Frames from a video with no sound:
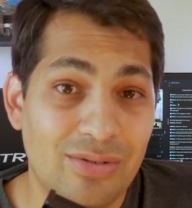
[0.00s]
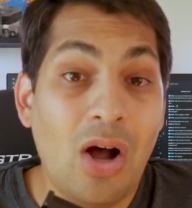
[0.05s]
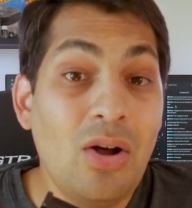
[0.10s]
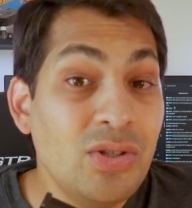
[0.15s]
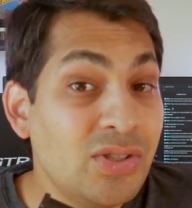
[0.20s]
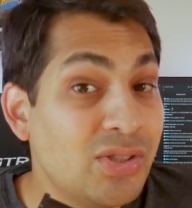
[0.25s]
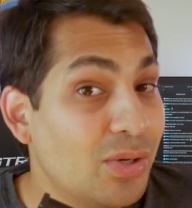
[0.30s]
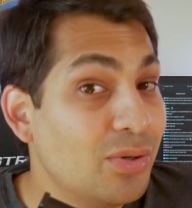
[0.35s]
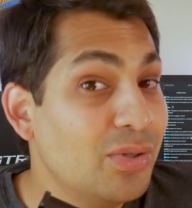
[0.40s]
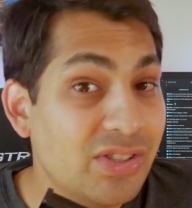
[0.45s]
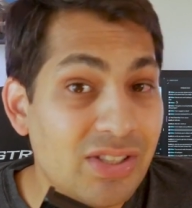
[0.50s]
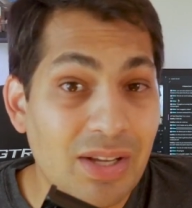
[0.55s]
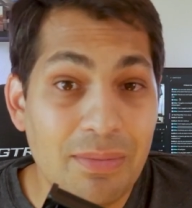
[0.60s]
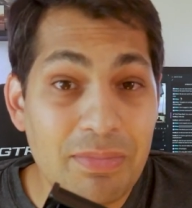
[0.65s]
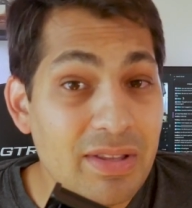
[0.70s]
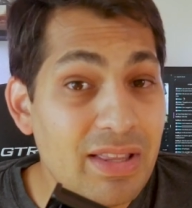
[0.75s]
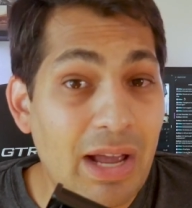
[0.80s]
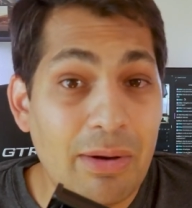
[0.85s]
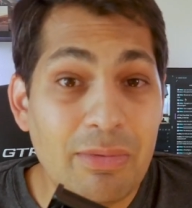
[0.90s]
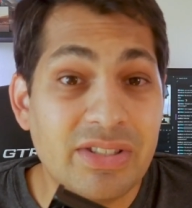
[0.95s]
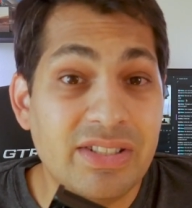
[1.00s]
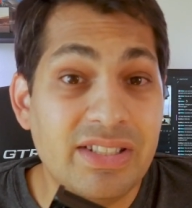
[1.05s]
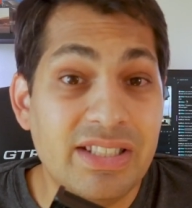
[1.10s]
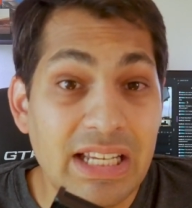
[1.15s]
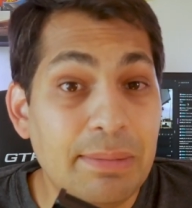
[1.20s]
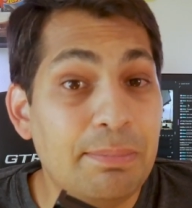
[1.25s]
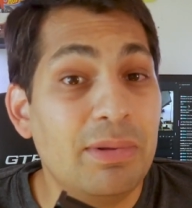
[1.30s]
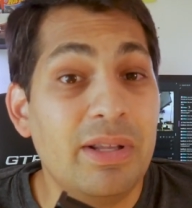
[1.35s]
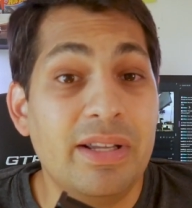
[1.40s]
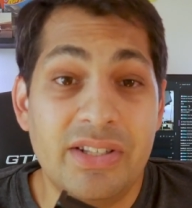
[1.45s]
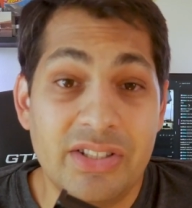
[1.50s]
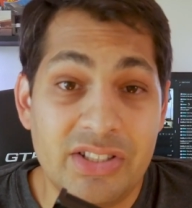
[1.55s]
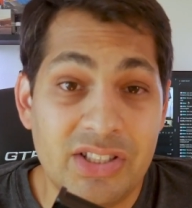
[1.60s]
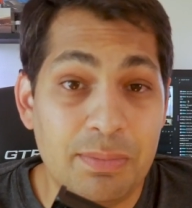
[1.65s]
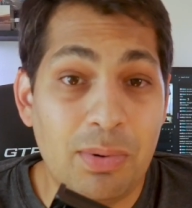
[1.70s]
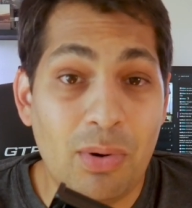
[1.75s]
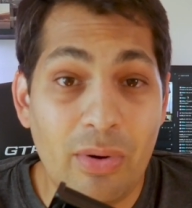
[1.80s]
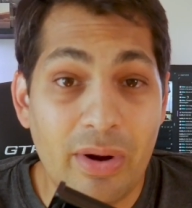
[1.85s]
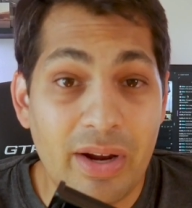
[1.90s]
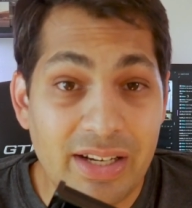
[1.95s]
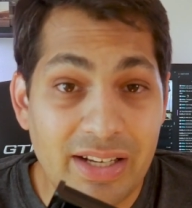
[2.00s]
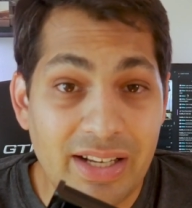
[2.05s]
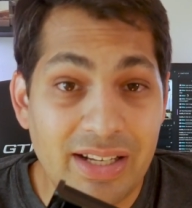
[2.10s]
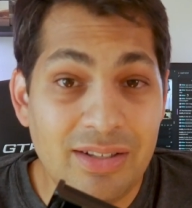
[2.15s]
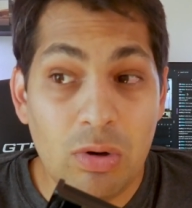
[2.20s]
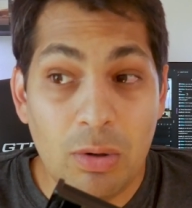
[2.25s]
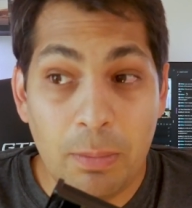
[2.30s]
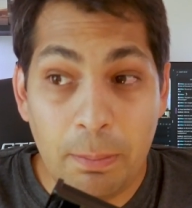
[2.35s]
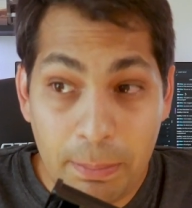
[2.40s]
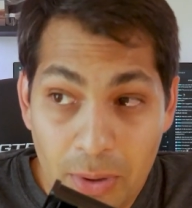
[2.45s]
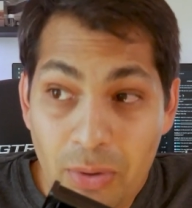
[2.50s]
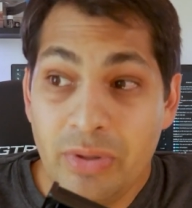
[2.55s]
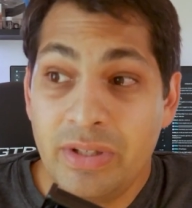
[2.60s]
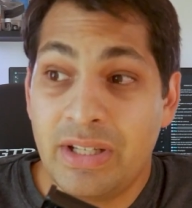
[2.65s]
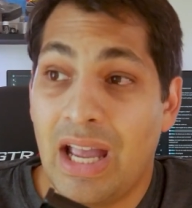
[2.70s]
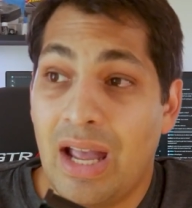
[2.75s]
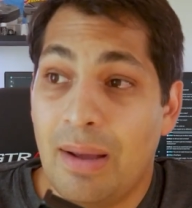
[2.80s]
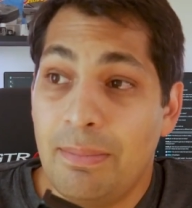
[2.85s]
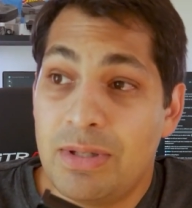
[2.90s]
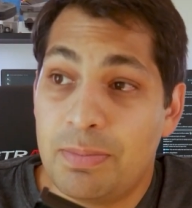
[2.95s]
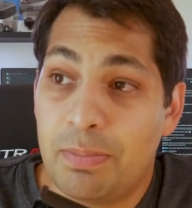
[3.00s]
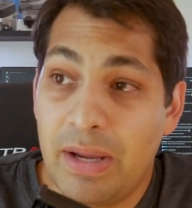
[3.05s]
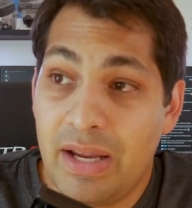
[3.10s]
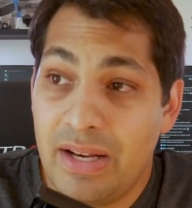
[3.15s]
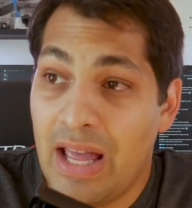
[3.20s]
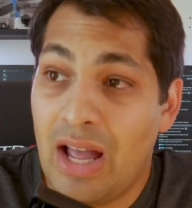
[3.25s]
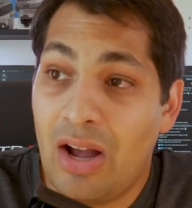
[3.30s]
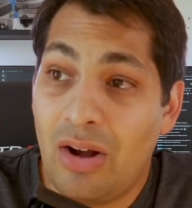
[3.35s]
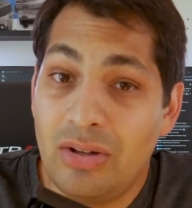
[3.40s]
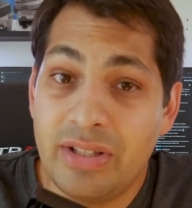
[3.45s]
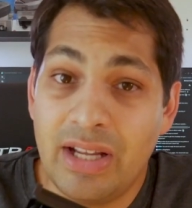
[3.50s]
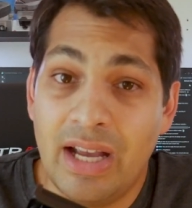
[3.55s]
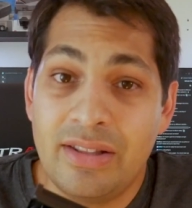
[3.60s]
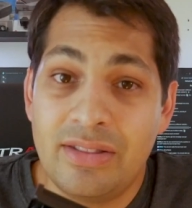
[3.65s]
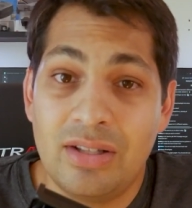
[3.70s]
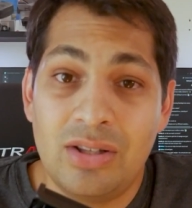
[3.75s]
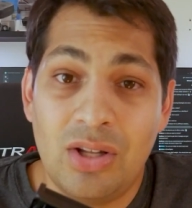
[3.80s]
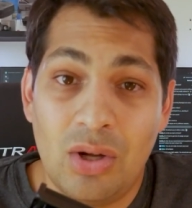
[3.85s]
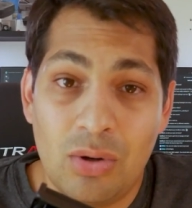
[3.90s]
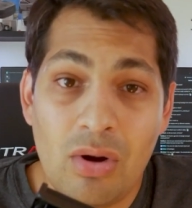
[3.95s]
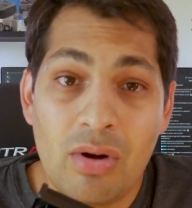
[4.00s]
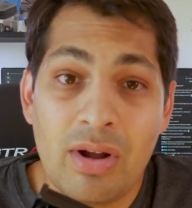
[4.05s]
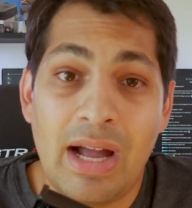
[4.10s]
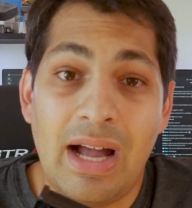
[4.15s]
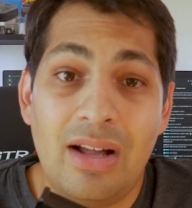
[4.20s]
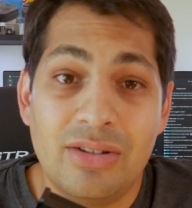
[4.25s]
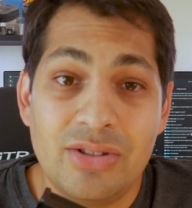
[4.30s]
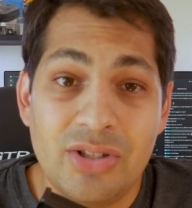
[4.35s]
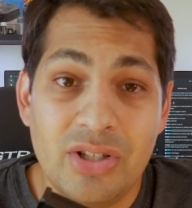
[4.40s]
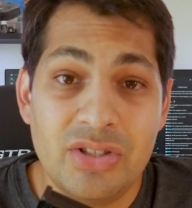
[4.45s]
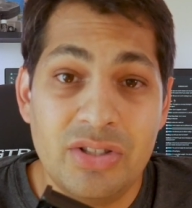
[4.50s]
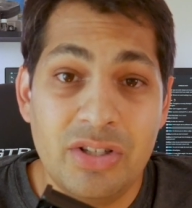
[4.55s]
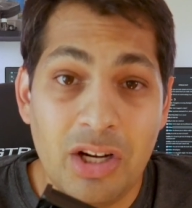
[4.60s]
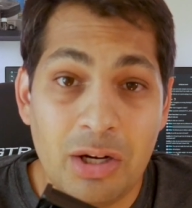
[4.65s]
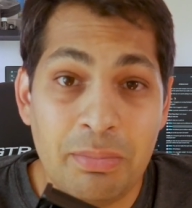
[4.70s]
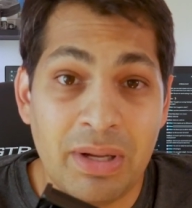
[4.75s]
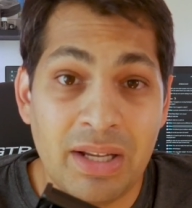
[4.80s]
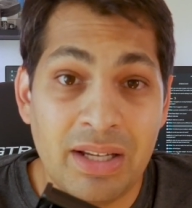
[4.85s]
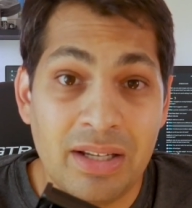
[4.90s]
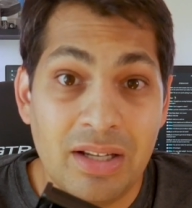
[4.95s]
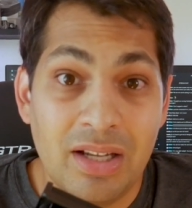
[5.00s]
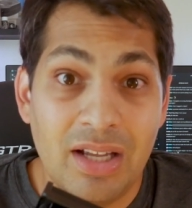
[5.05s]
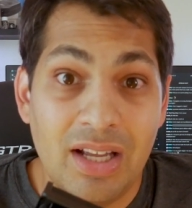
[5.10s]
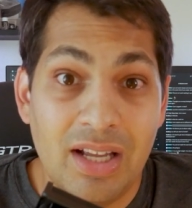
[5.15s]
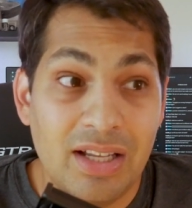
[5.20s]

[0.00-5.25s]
Also, something that I was deeply disappointed in were boot camps being held at the local colleges near me.